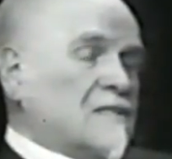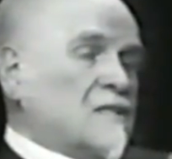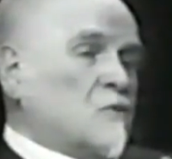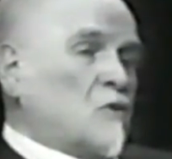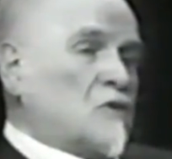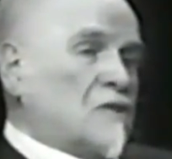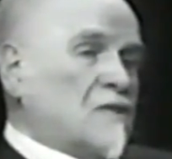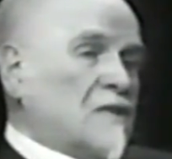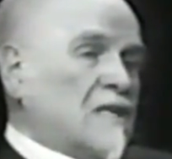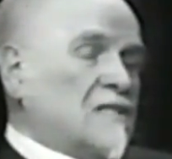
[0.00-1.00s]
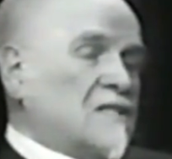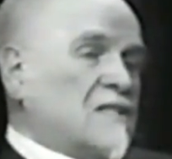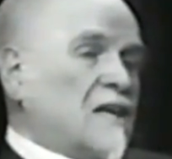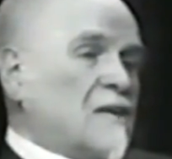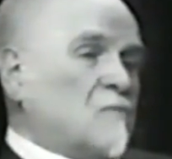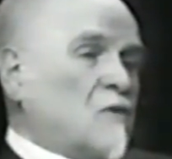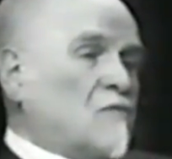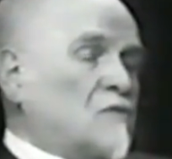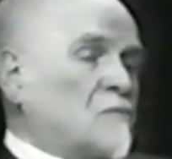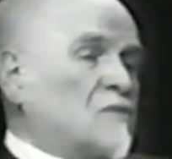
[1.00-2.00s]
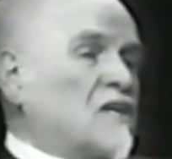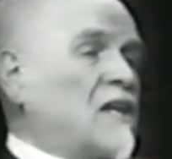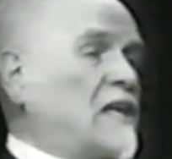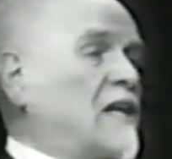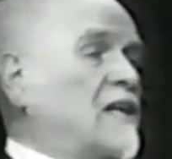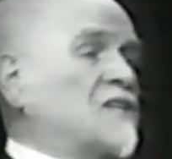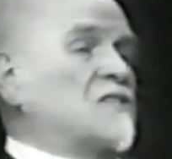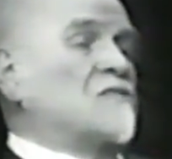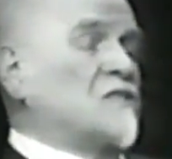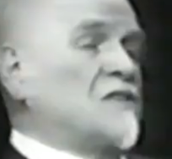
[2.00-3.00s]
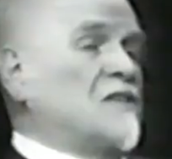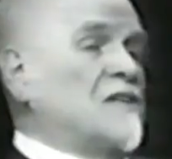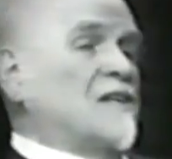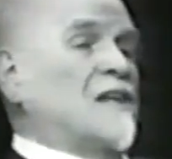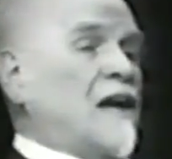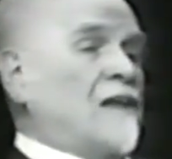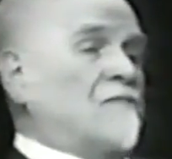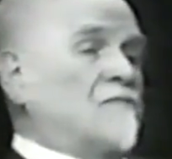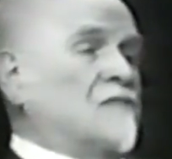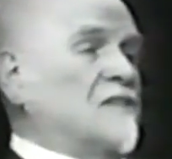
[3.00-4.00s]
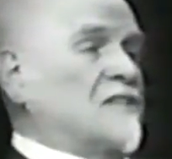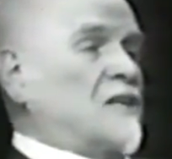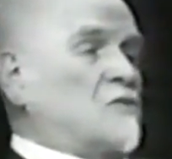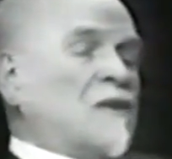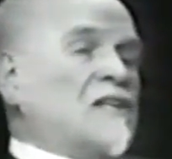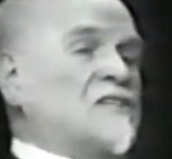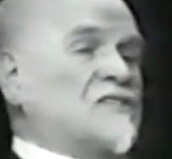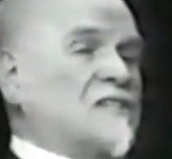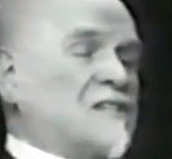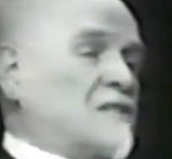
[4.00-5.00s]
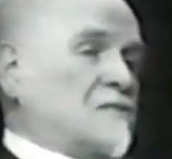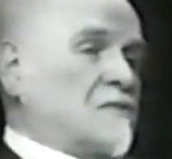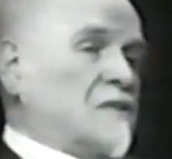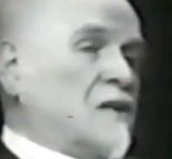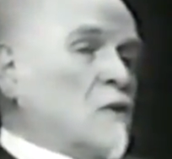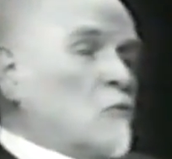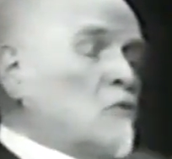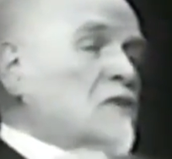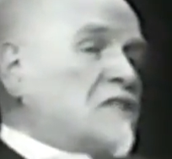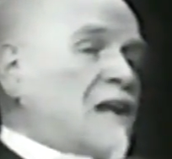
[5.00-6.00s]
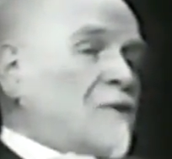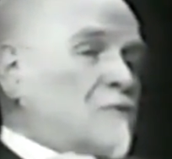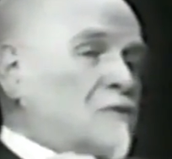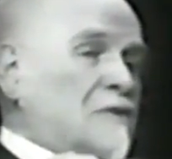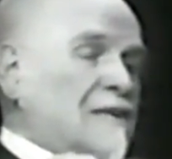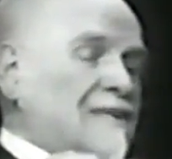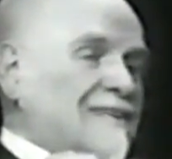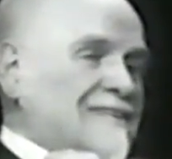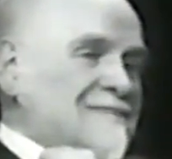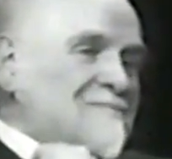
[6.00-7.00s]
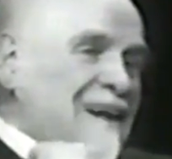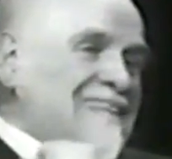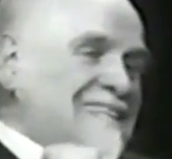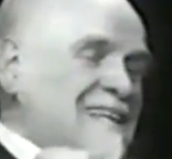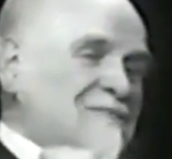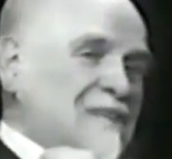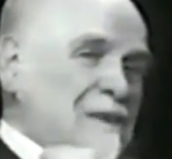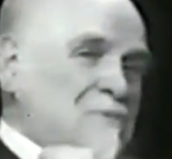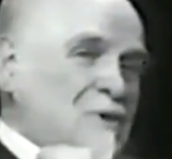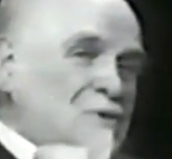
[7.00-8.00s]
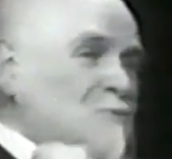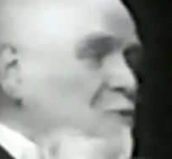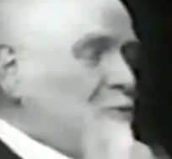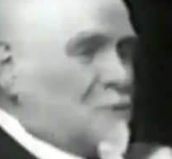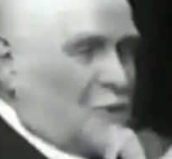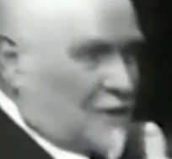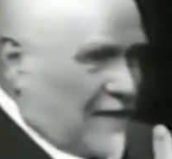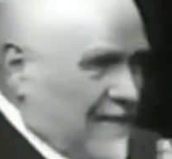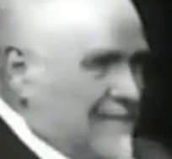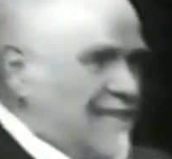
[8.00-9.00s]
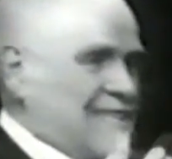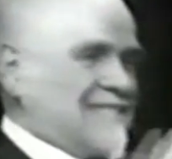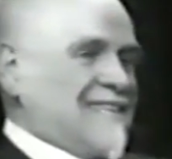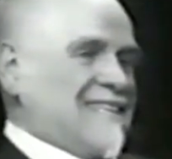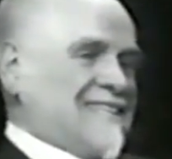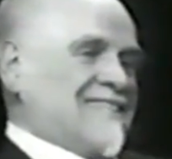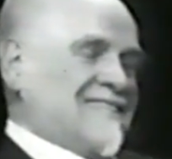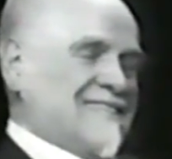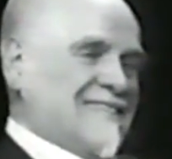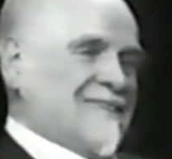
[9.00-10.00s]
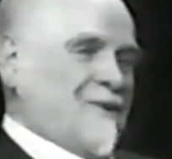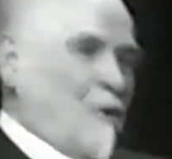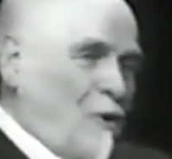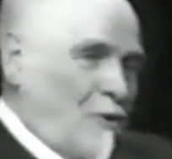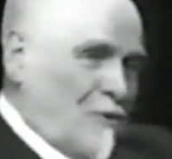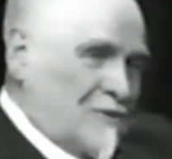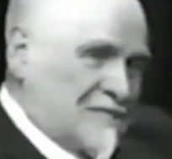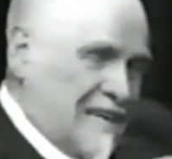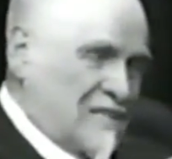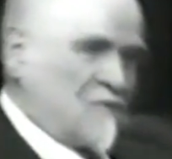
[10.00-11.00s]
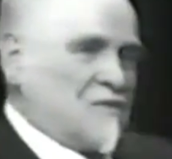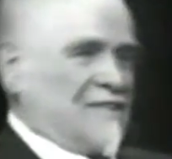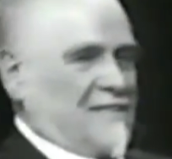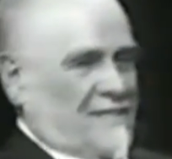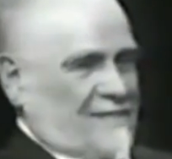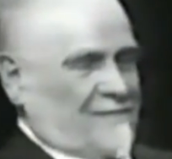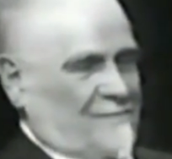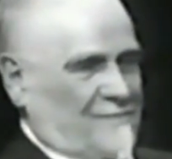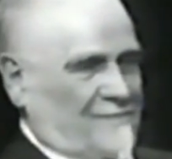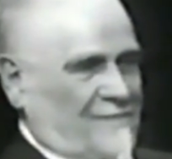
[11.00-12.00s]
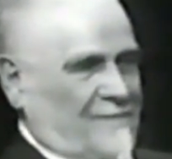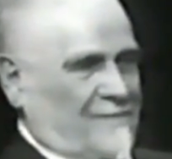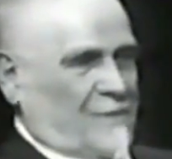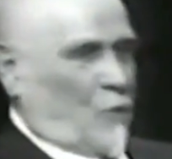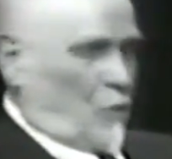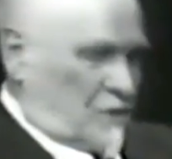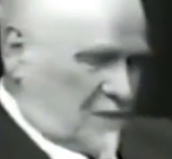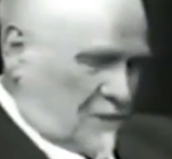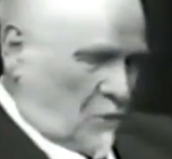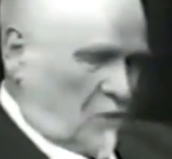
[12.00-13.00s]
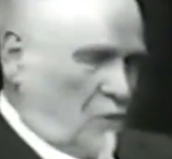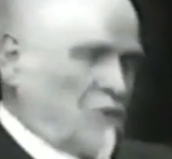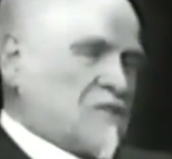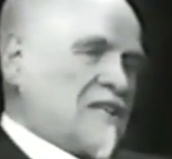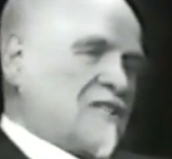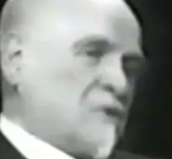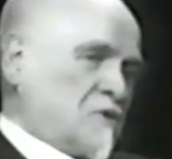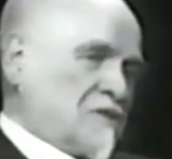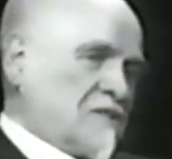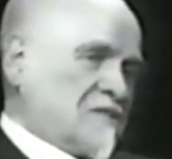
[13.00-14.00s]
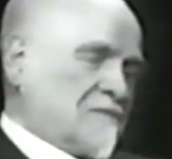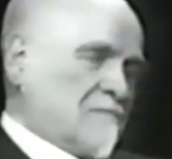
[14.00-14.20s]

the notion and the term of something like aggressivity, love, sexual instinct, and so on. Without a multi-level approach, we do not understand all such things, all such notions.